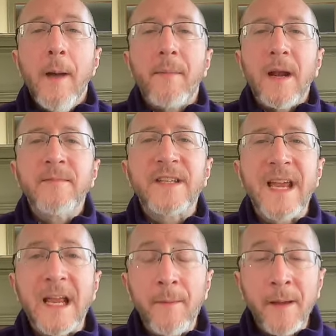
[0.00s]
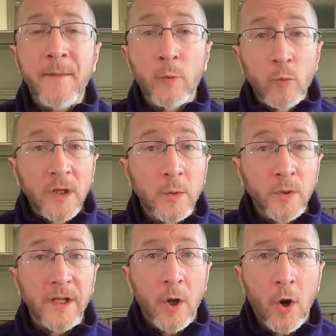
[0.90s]
But I'm saying it might be really,
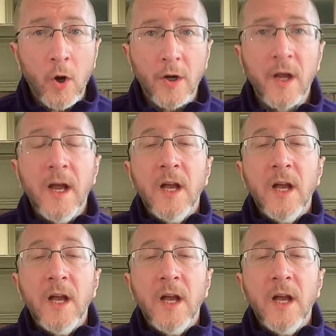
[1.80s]
really hard